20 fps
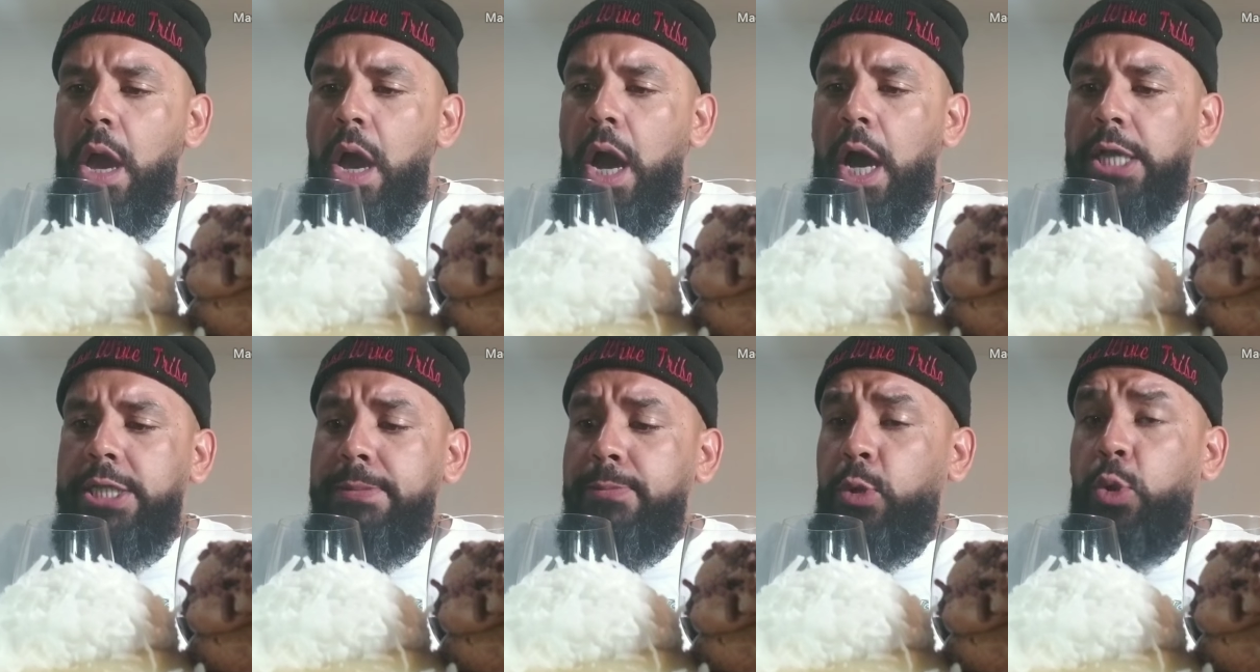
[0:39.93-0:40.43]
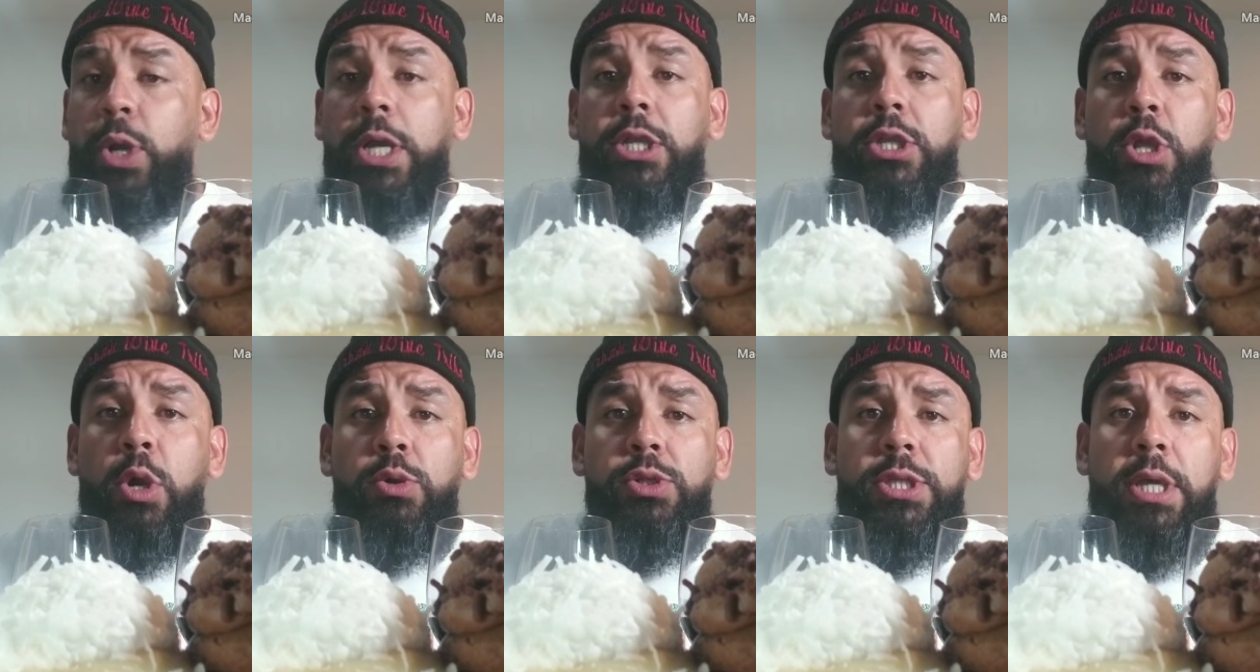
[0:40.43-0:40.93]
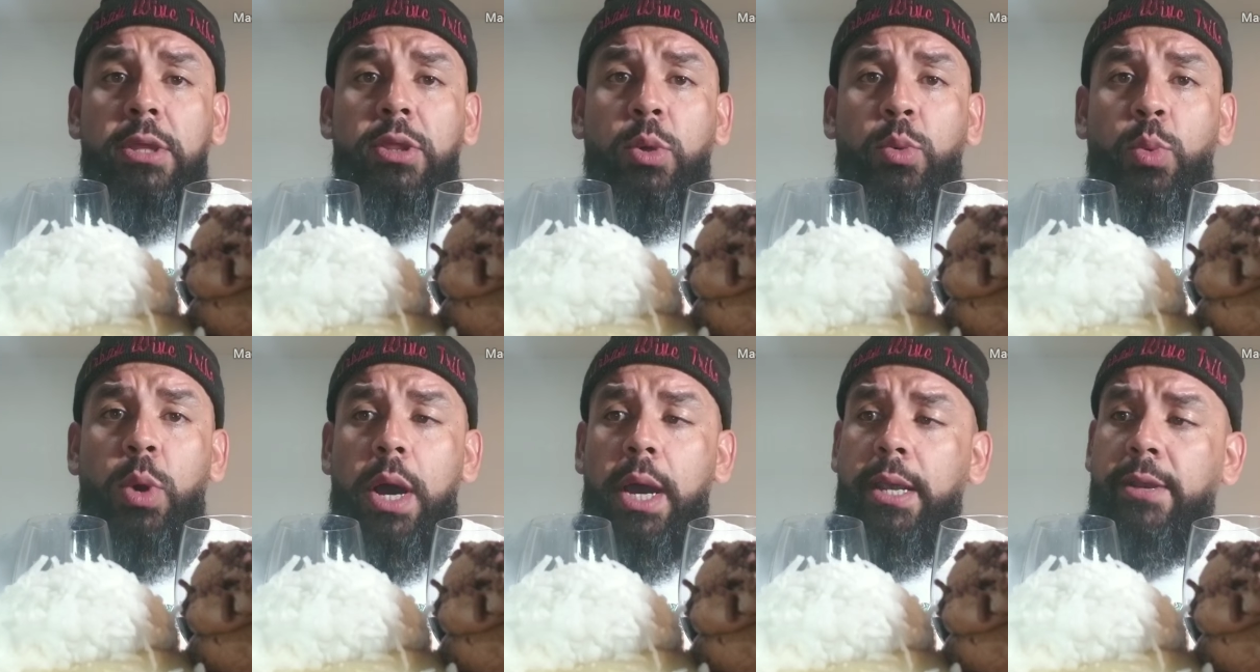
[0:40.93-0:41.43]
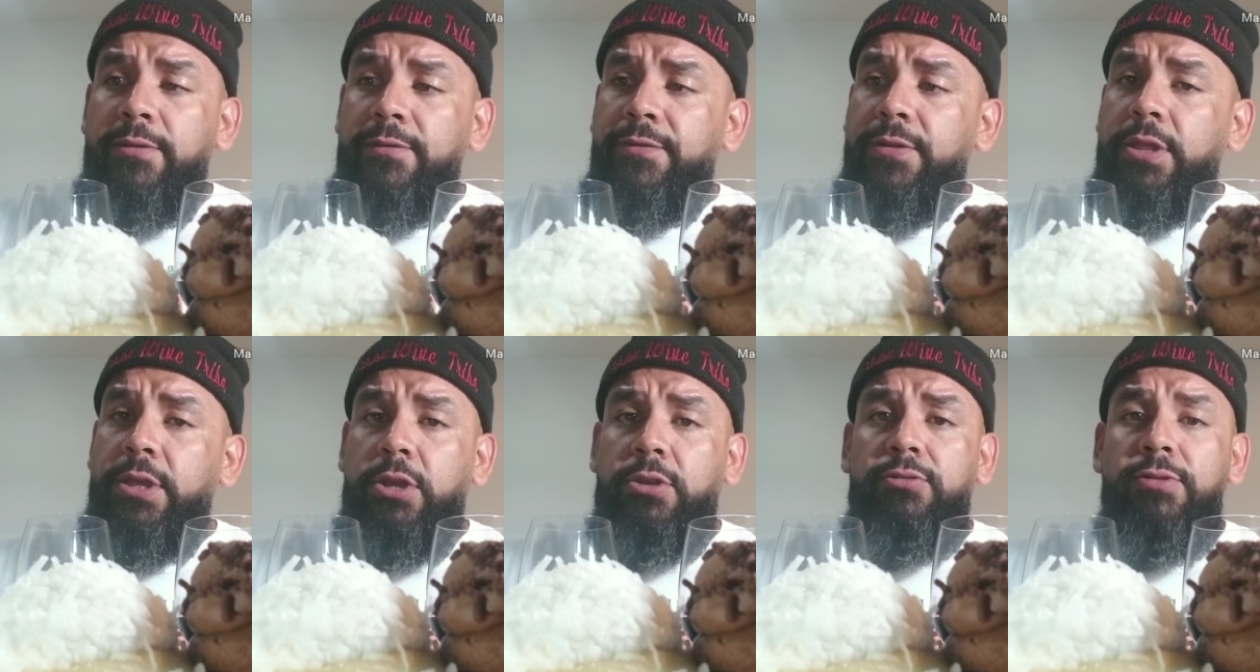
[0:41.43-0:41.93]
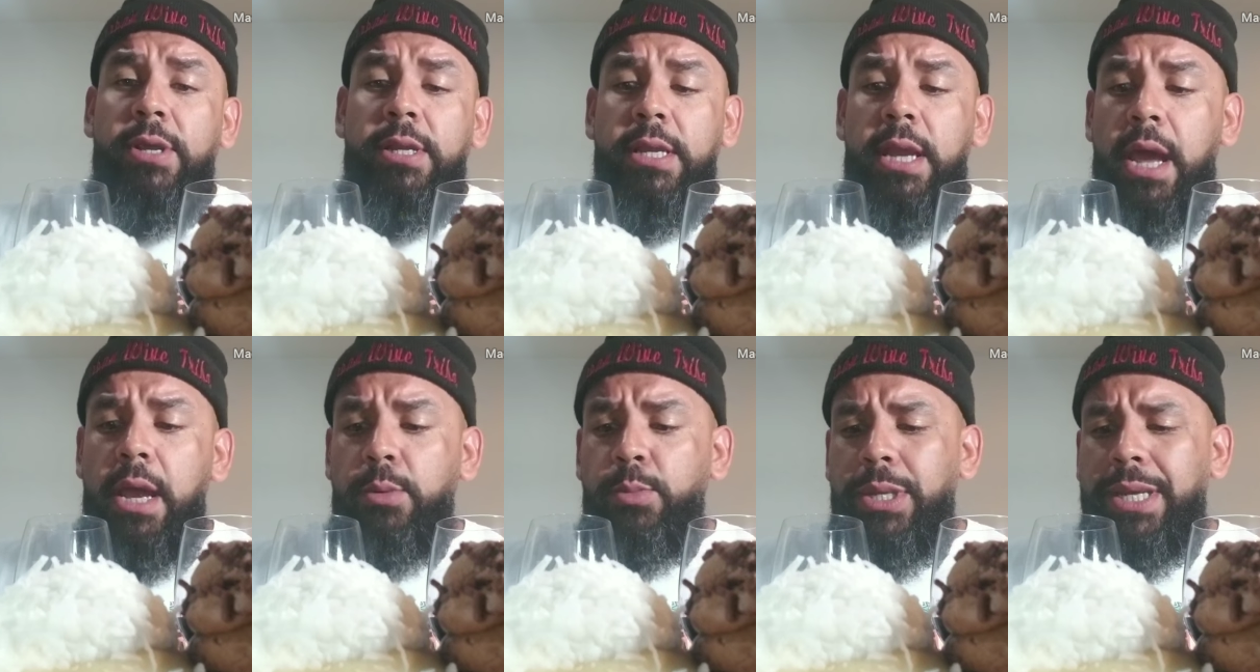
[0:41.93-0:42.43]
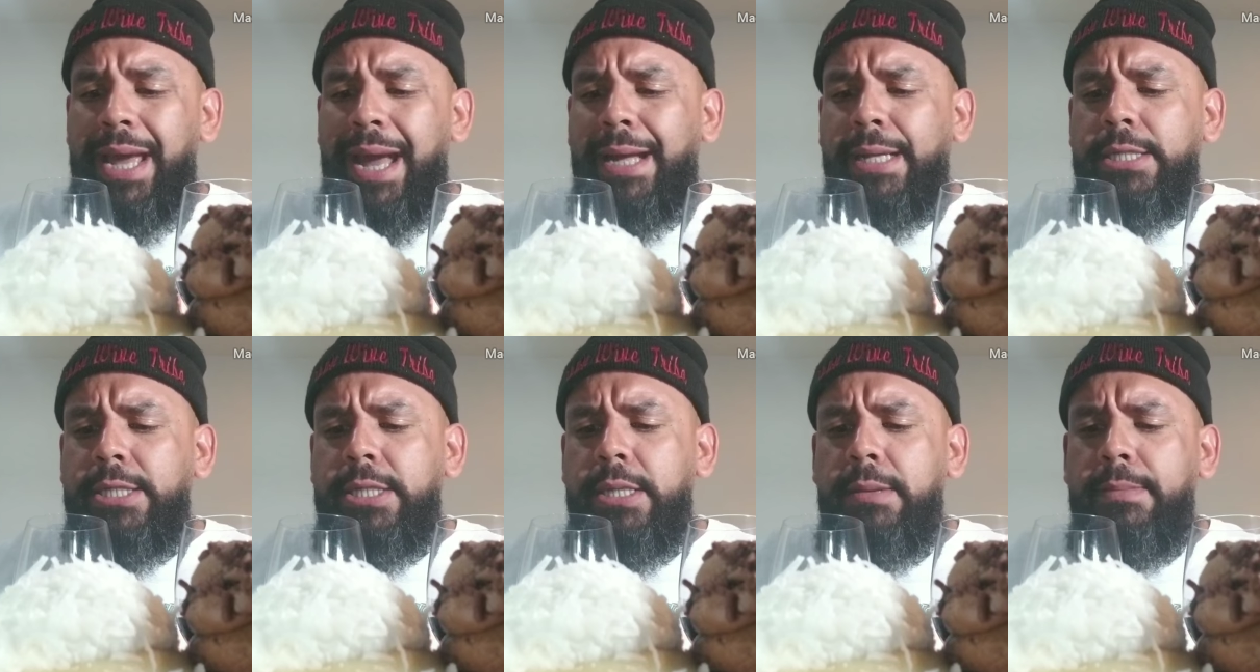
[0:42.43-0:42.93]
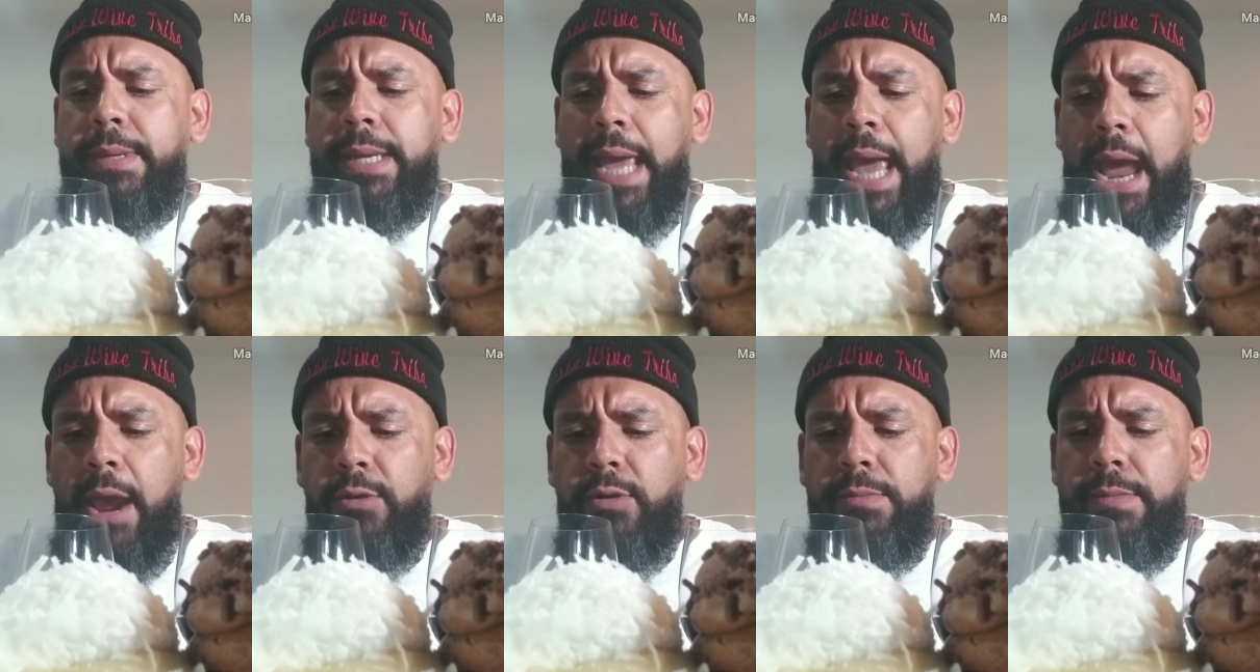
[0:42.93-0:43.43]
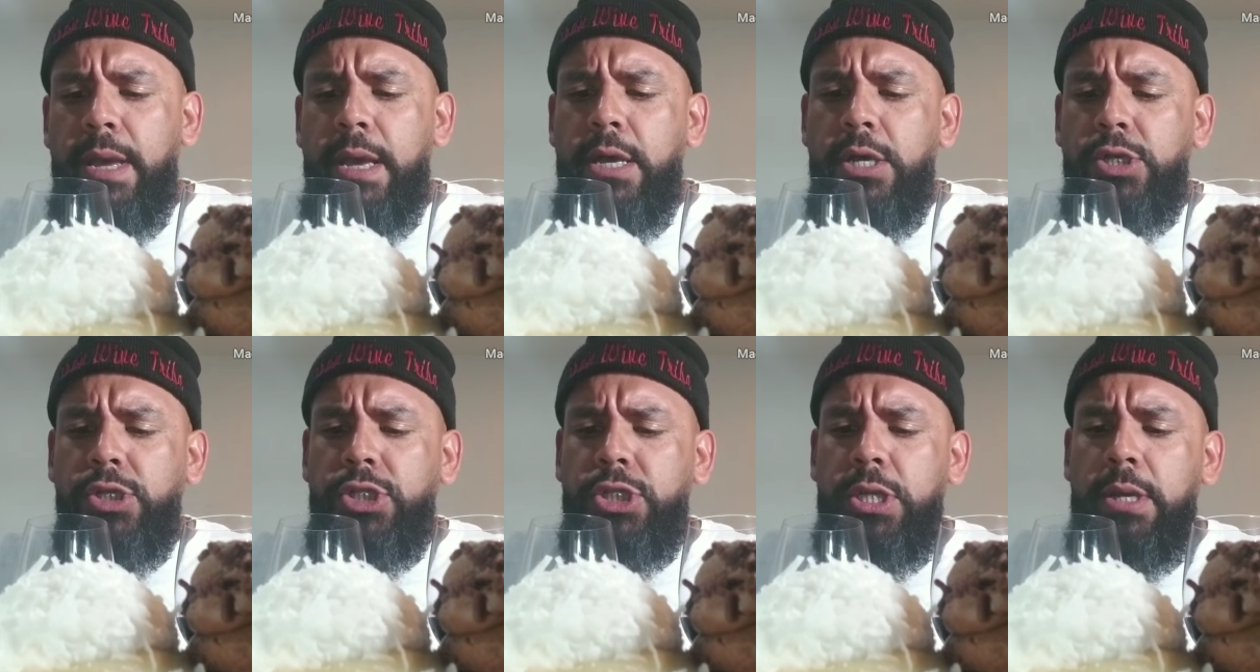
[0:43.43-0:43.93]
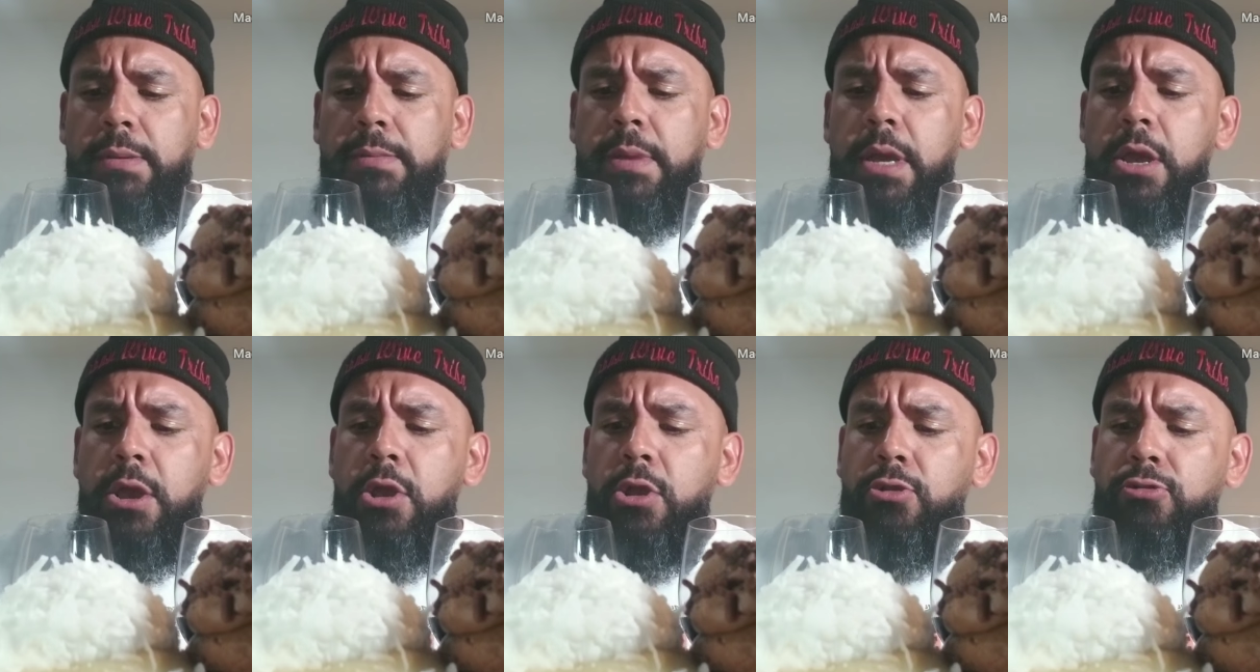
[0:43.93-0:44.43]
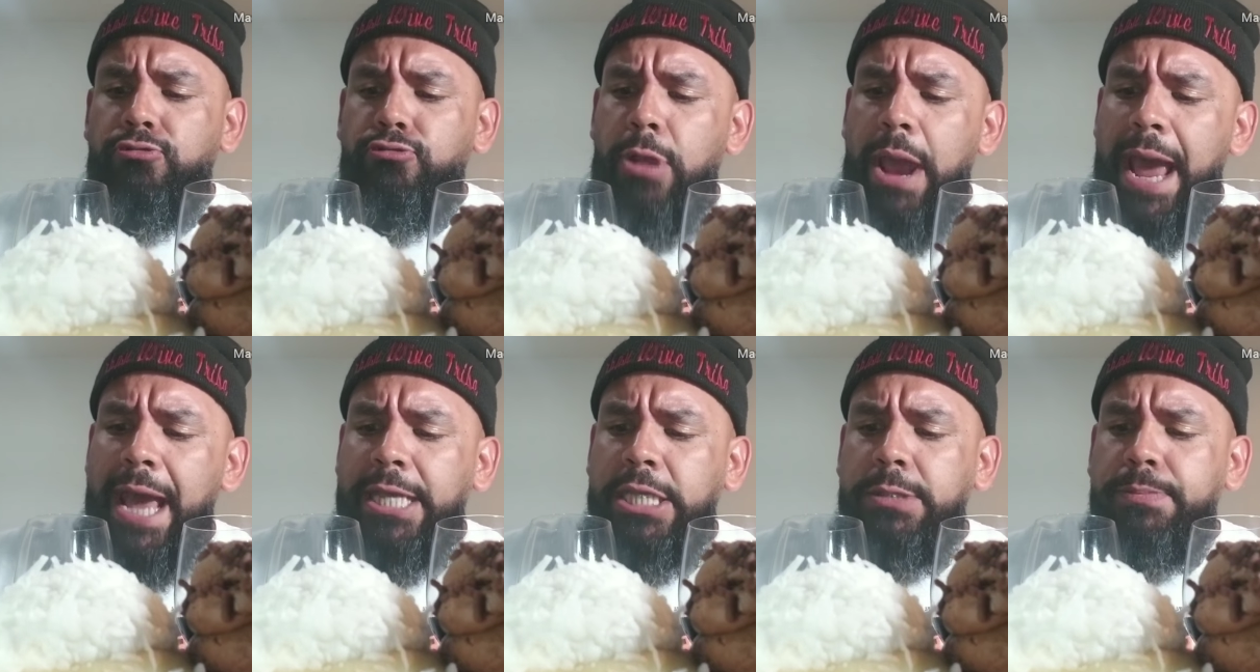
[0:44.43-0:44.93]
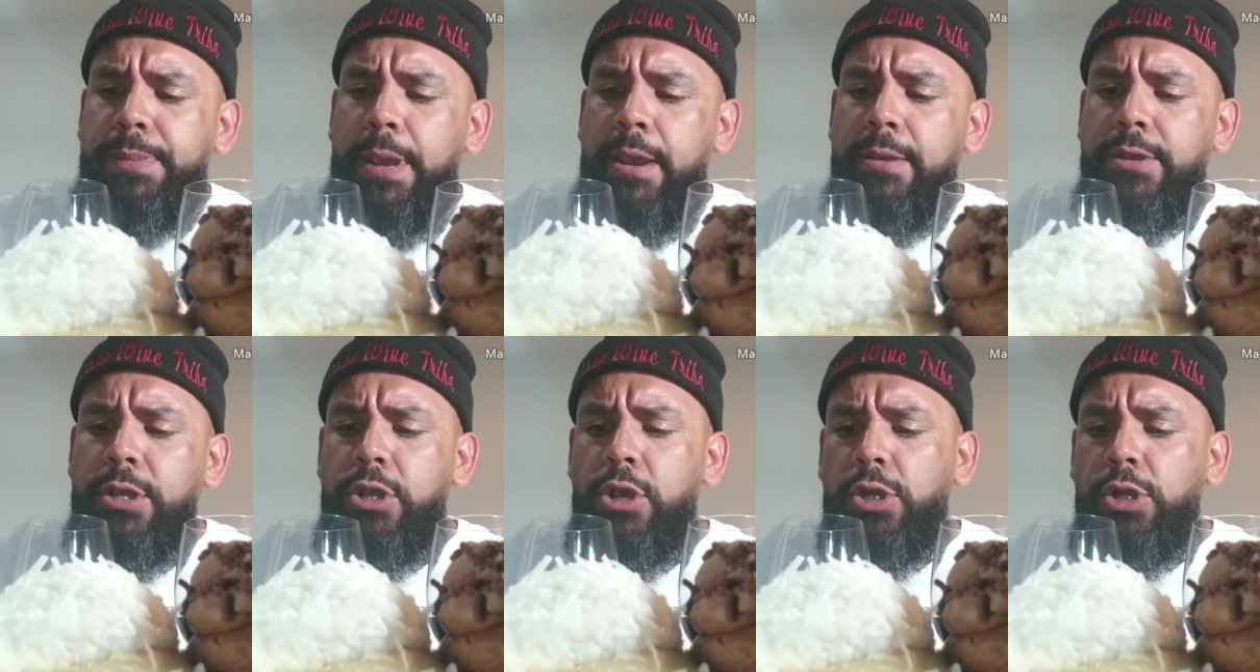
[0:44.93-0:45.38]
Uh, some quick notes on the wine. For the Carignane, we got some caramel, some raspberry.